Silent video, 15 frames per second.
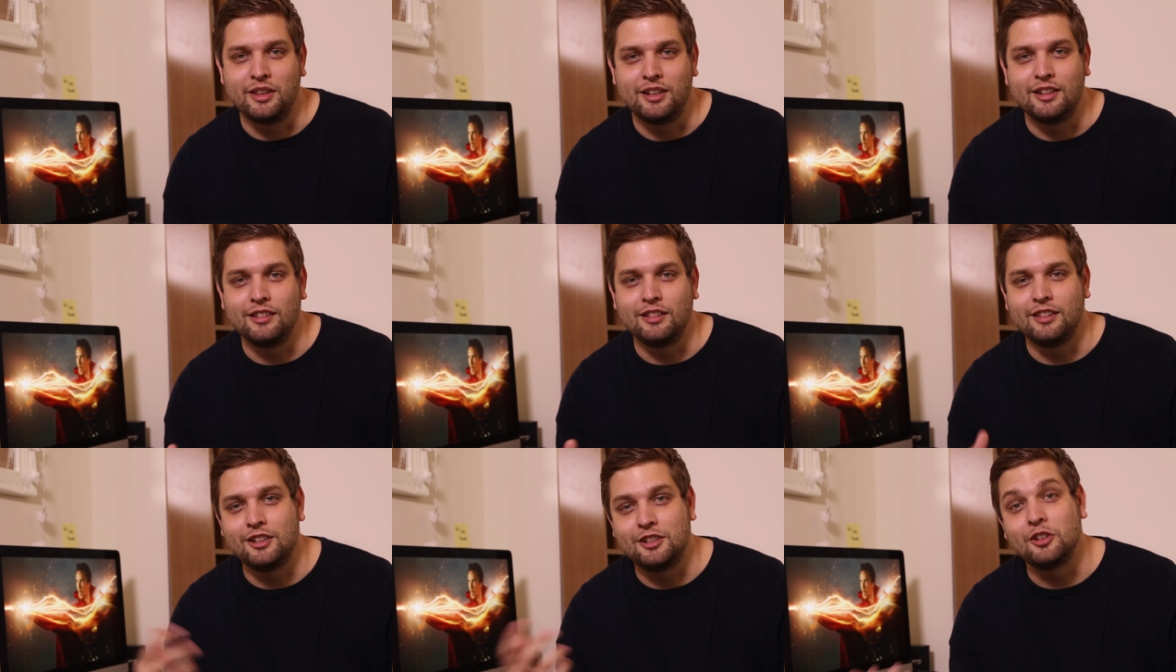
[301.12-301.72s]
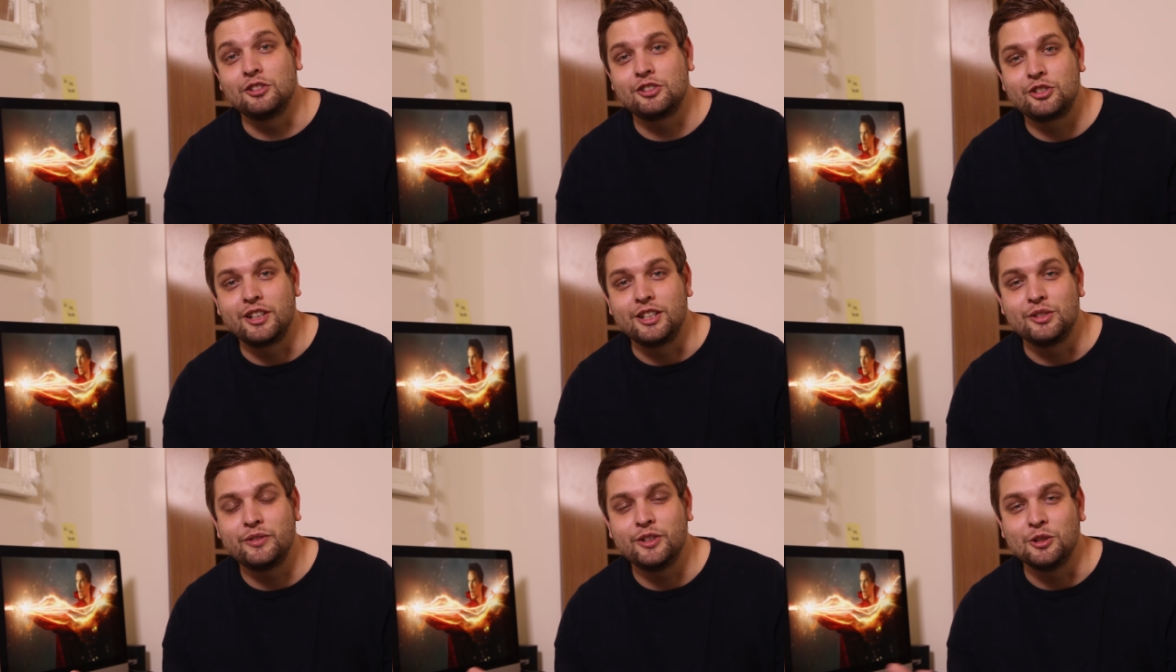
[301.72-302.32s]
within the Doctor
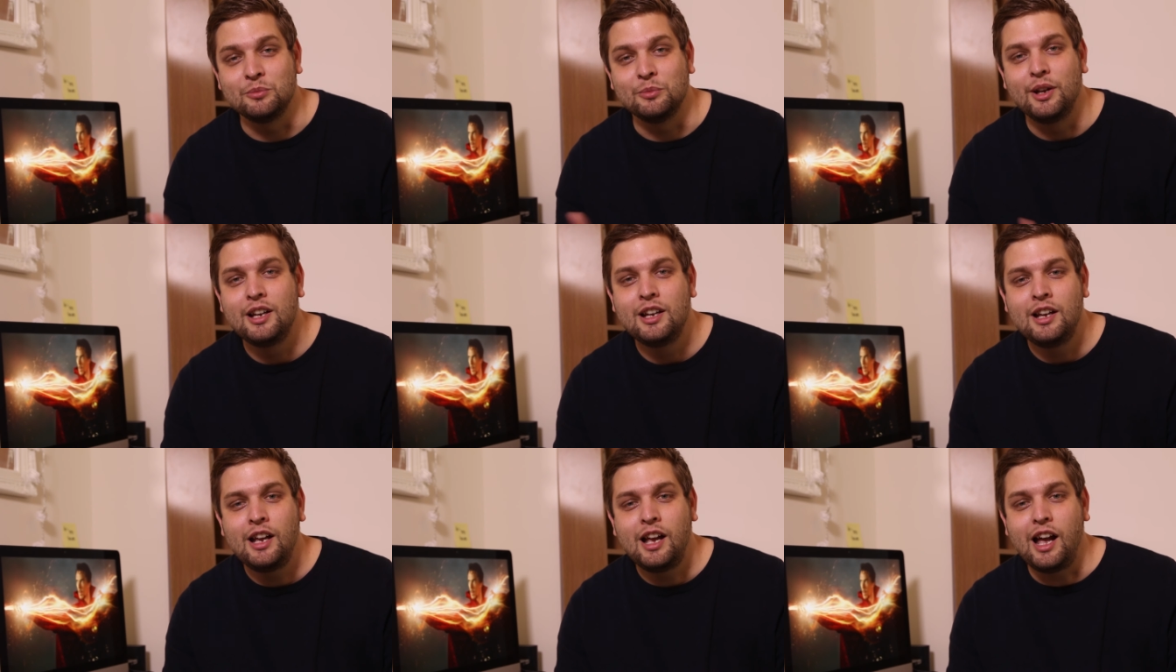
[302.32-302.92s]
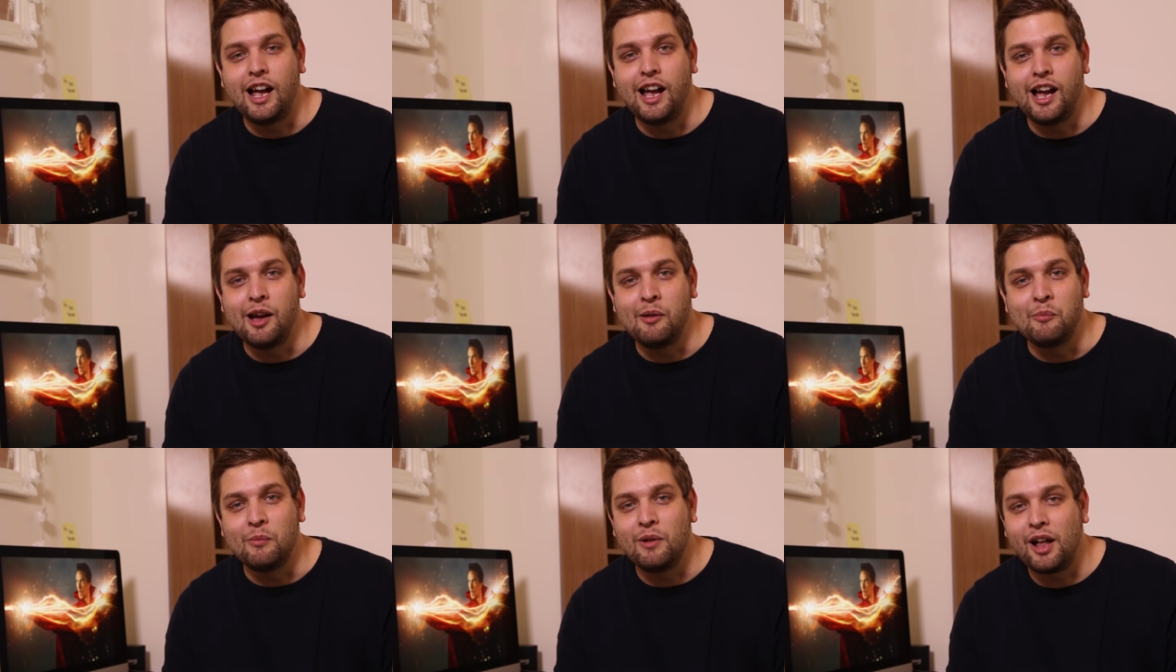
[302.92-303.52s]
Strange film.
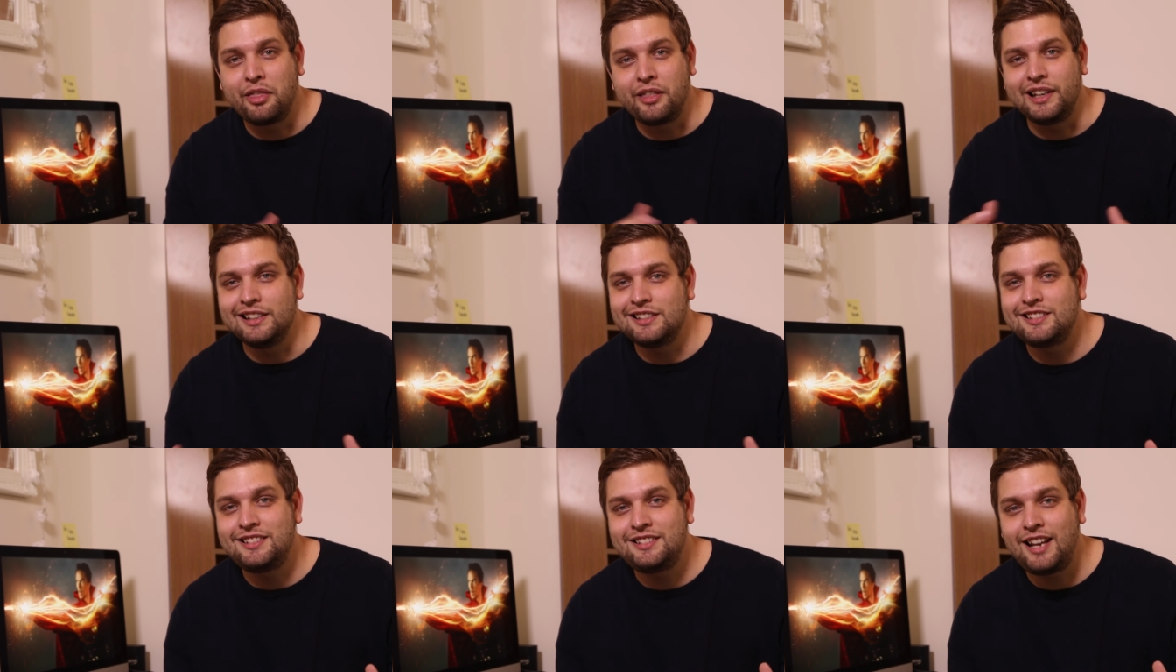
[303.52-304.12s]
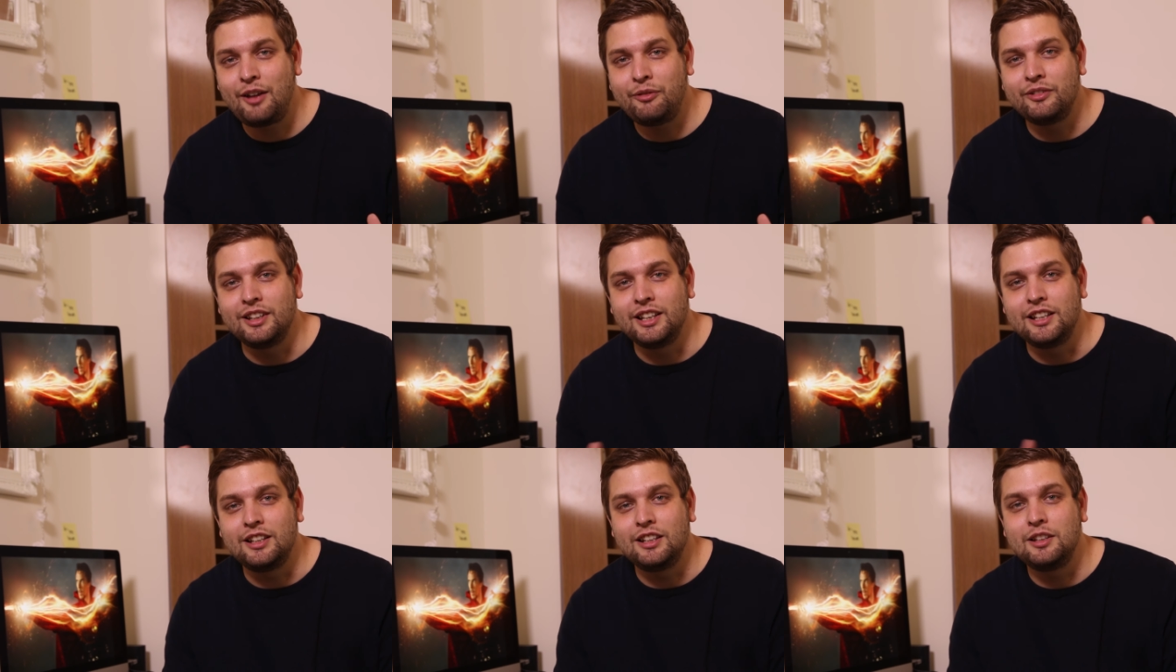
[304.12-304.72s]
Um, I think it's
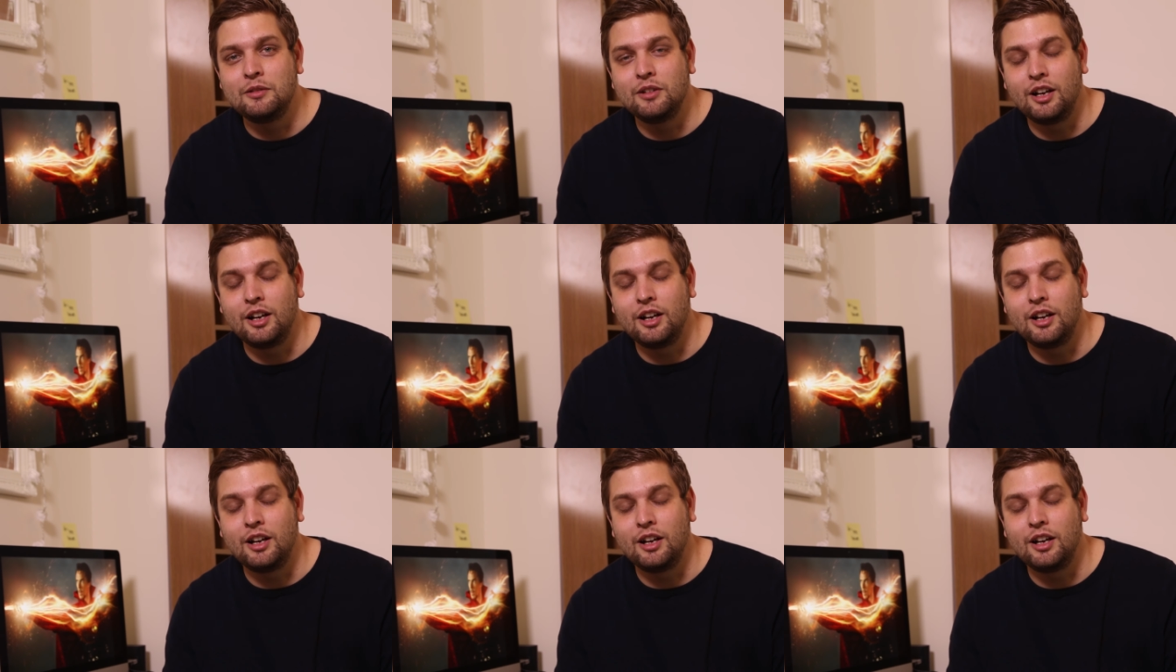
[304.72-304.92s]
definitely,